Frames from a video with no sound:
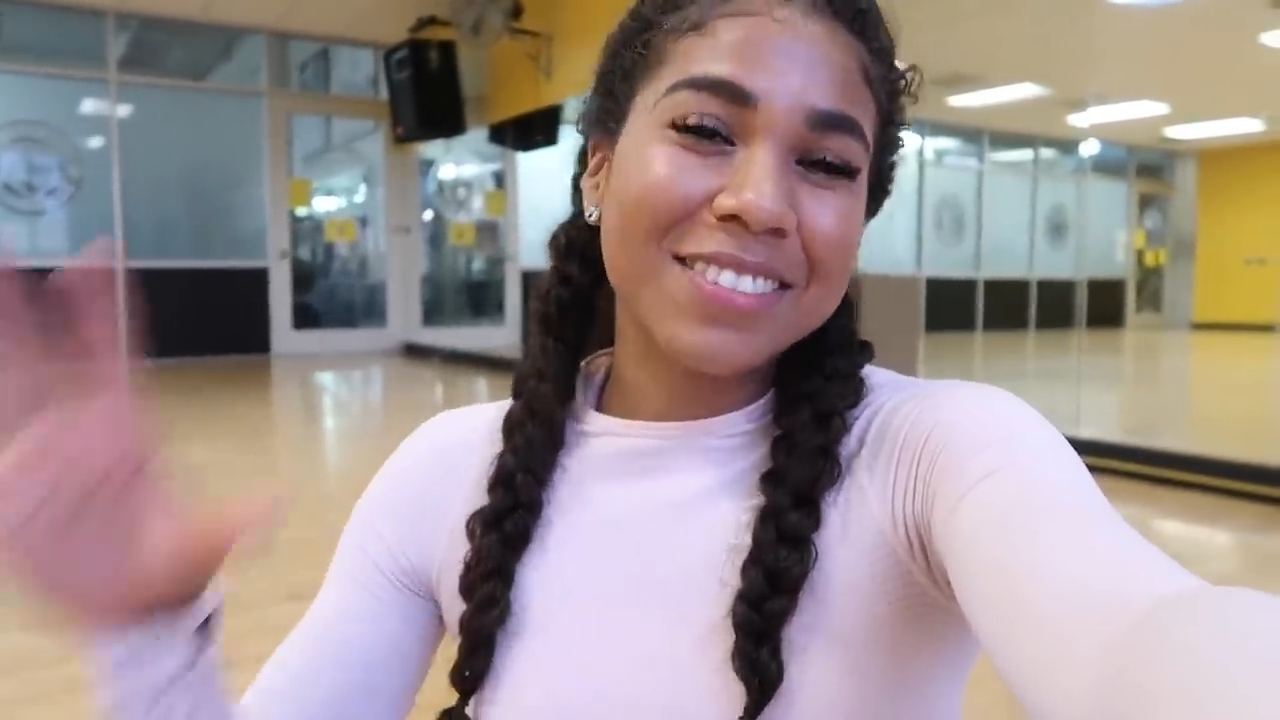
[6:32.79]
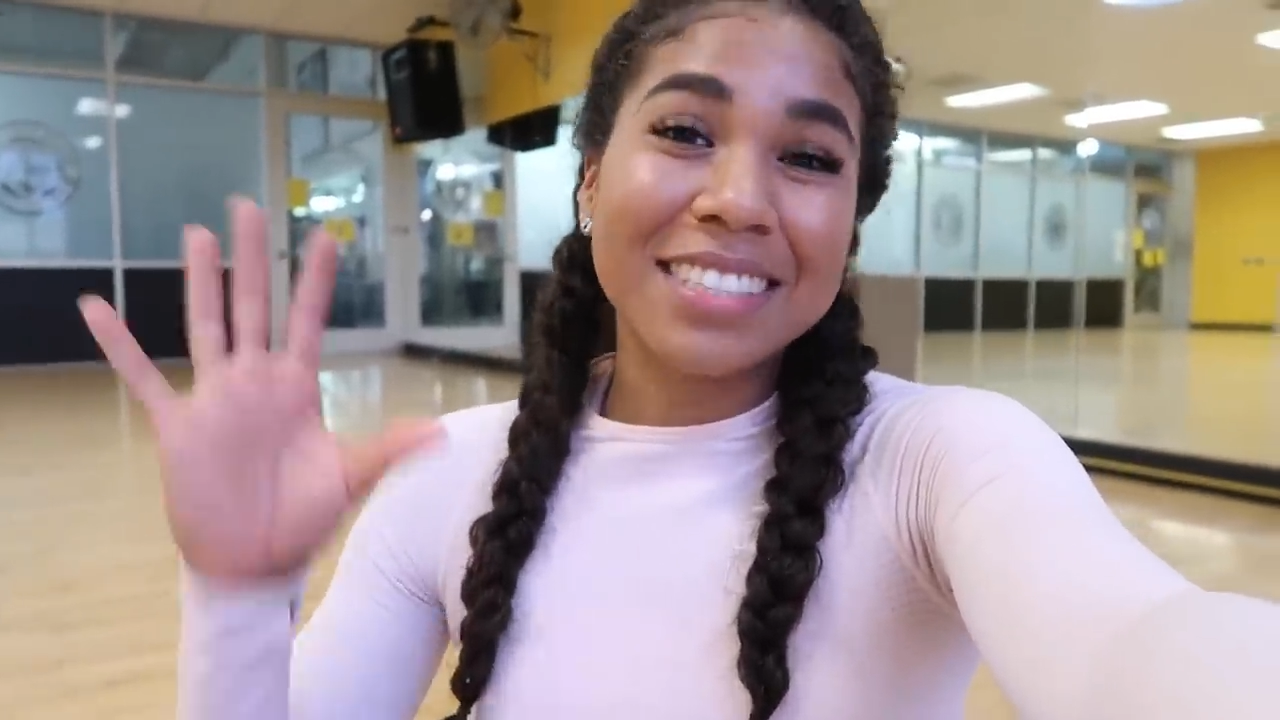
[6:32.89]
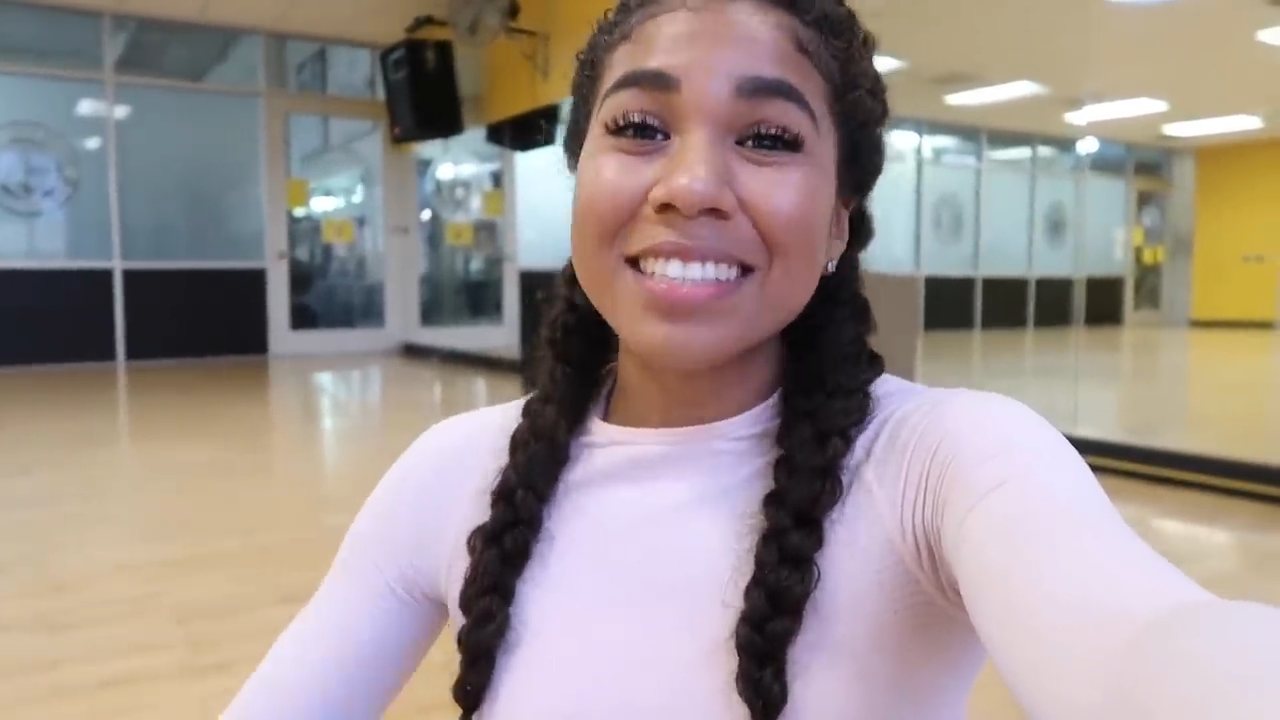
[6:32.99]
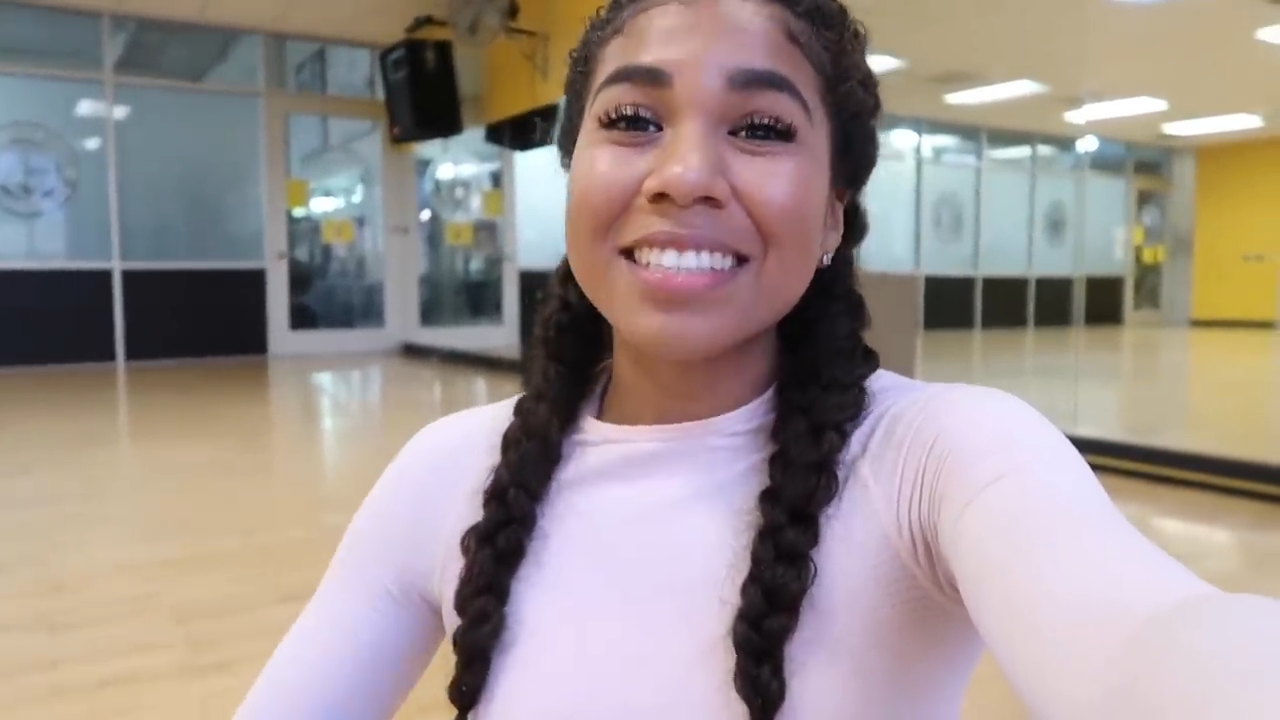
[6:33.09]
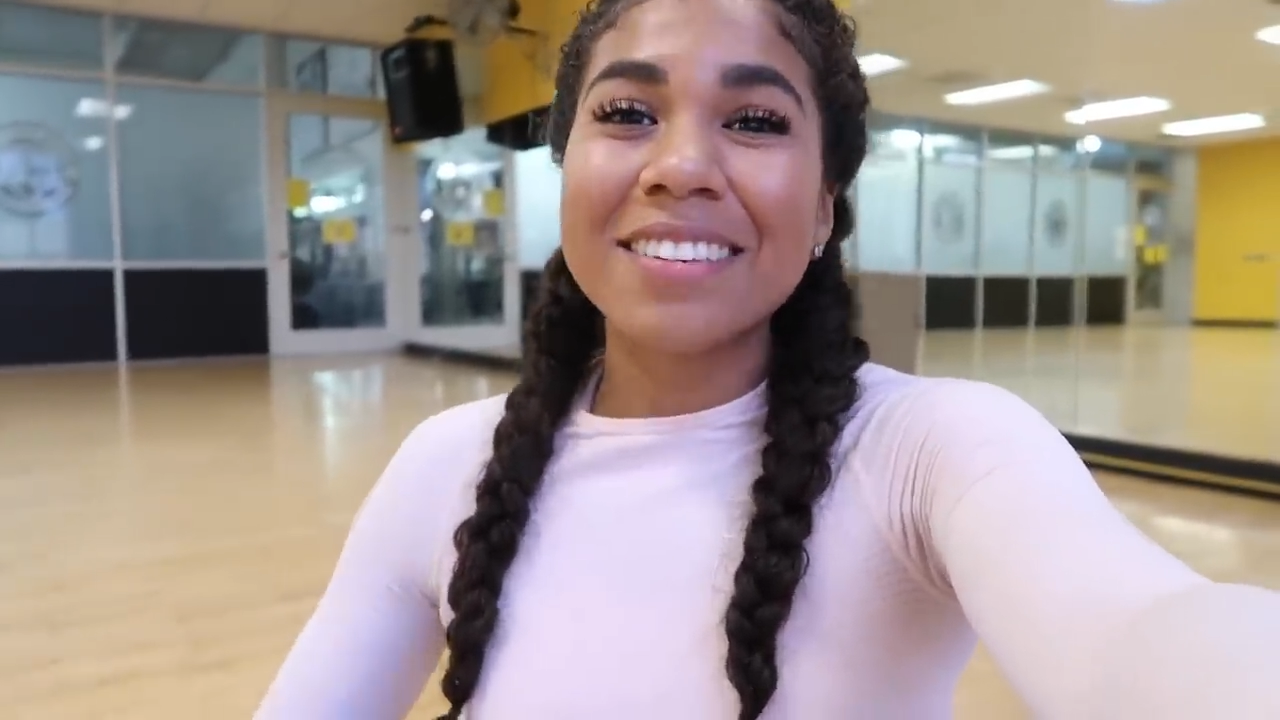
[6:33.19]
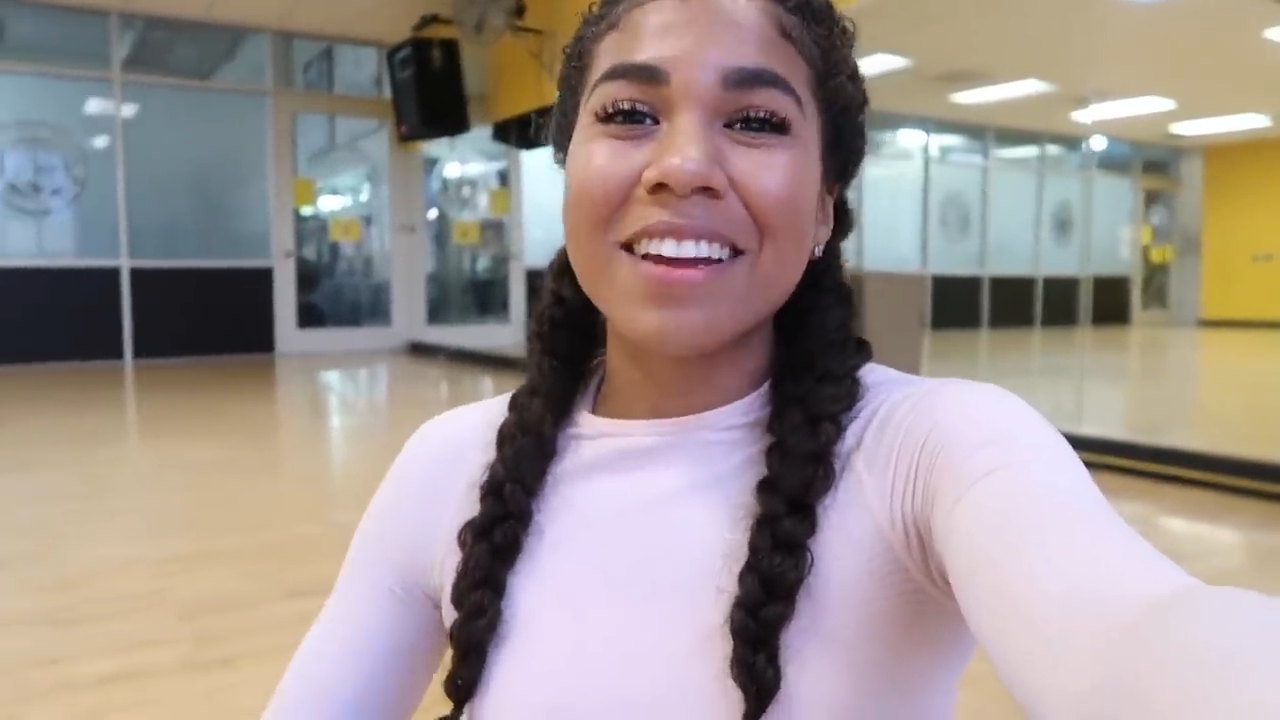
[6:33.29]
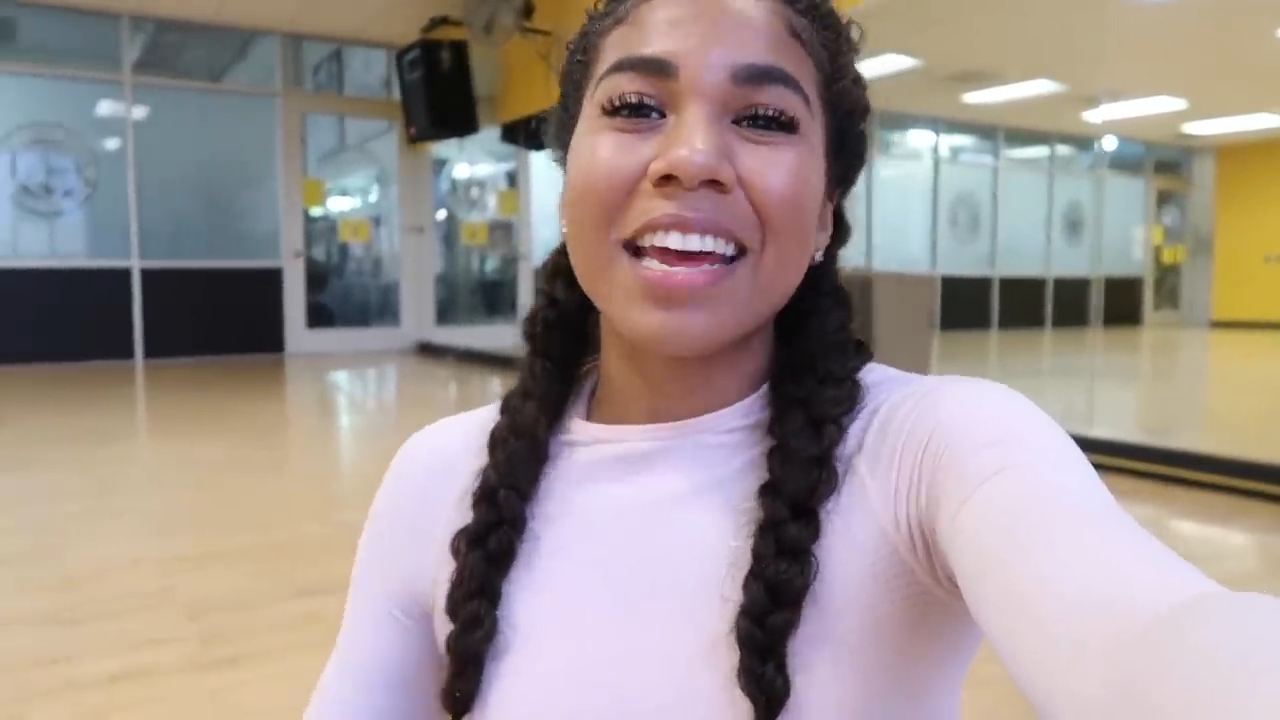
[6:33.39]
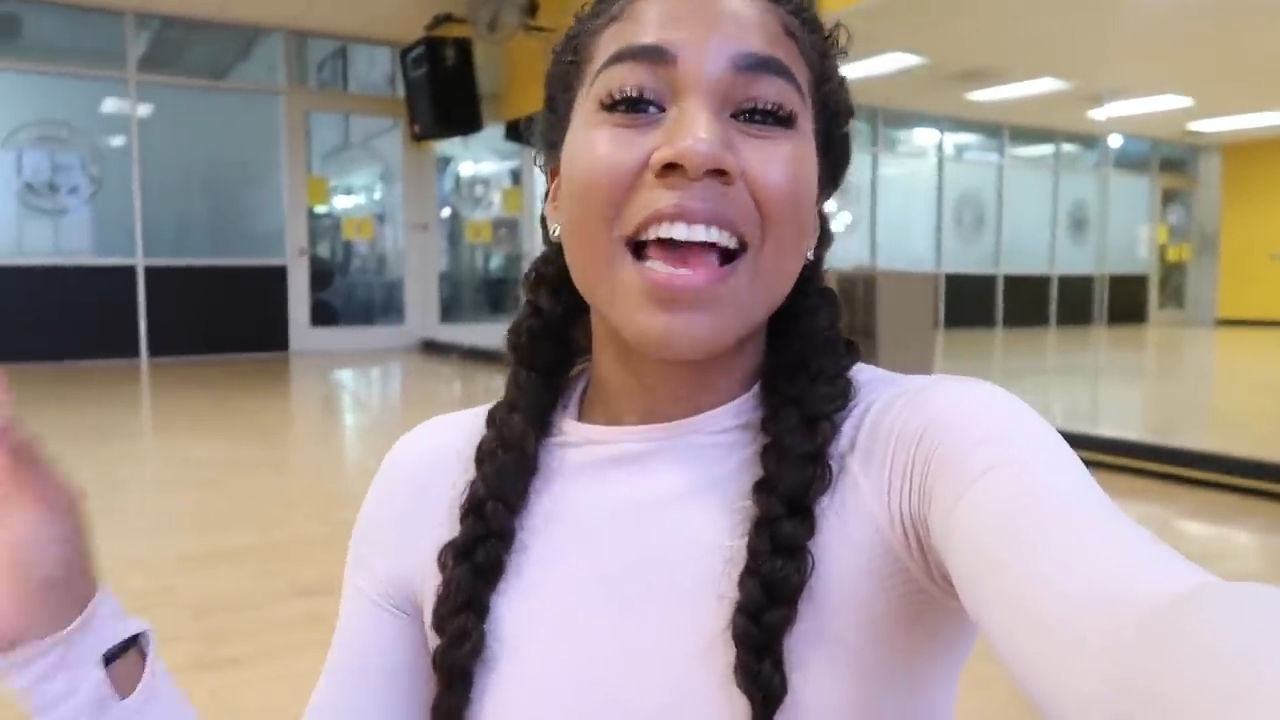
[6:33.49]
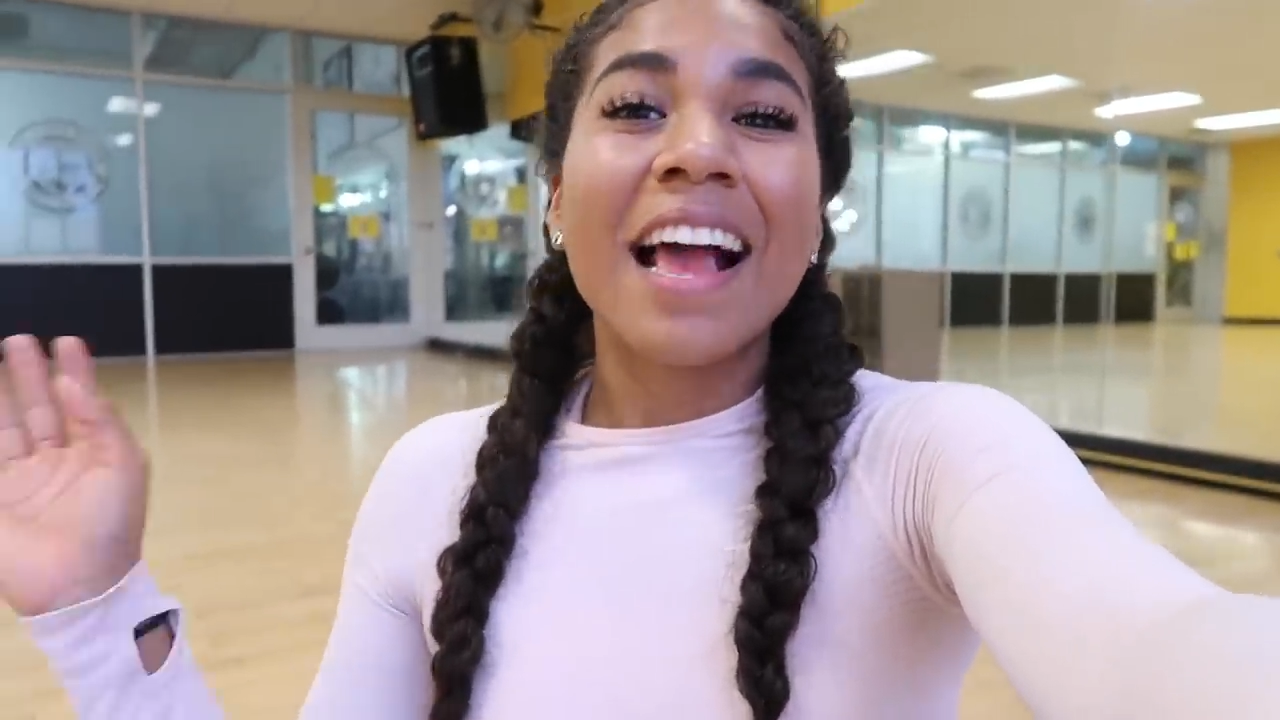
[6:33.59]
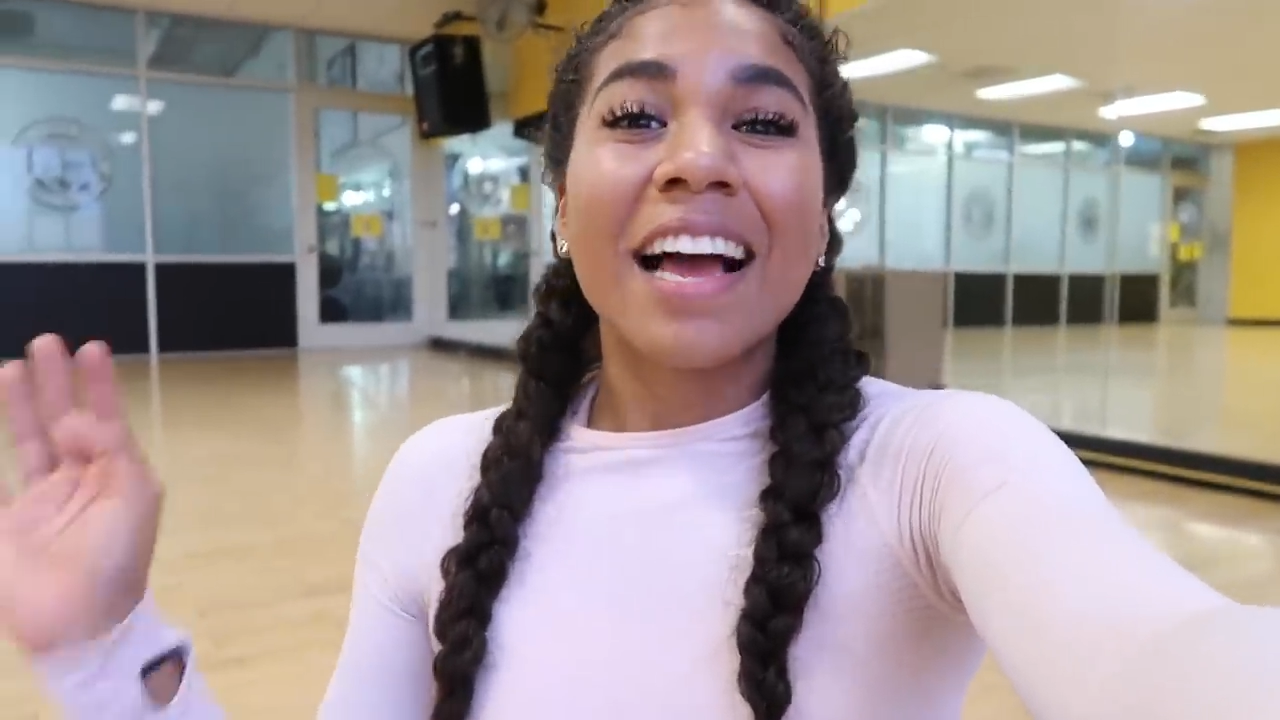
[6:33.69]
We're still doing
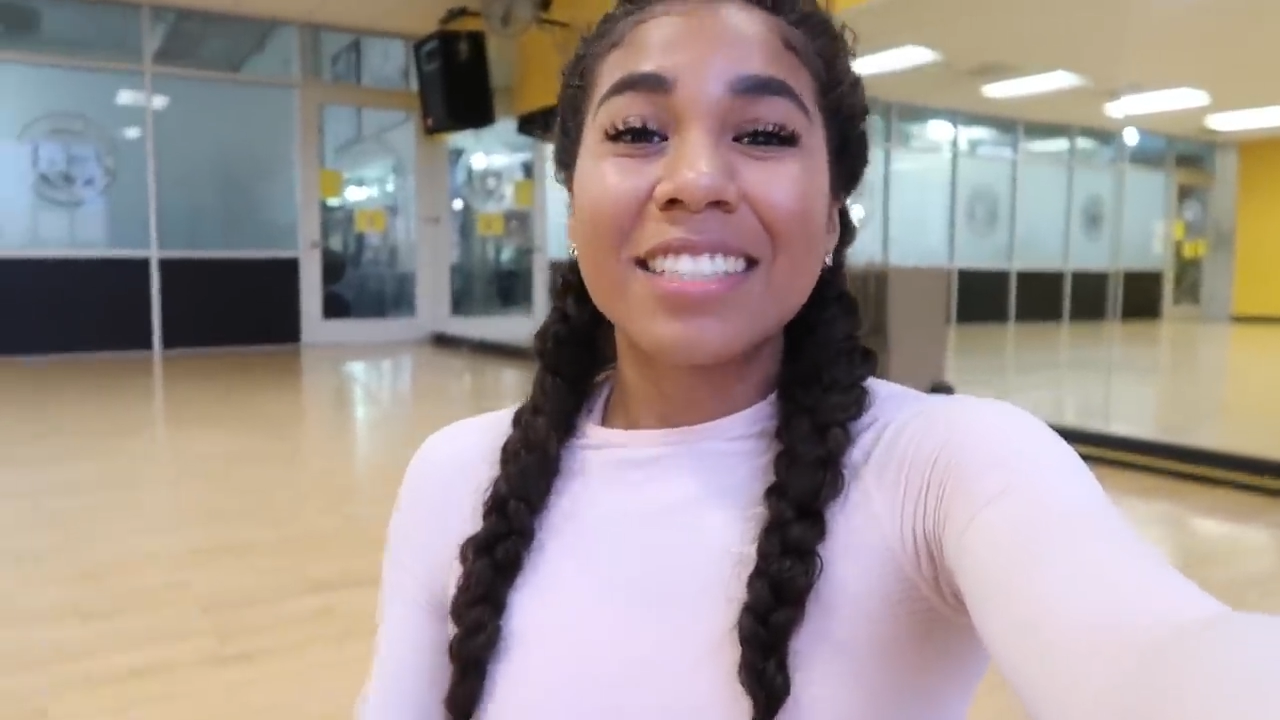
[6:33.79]
it.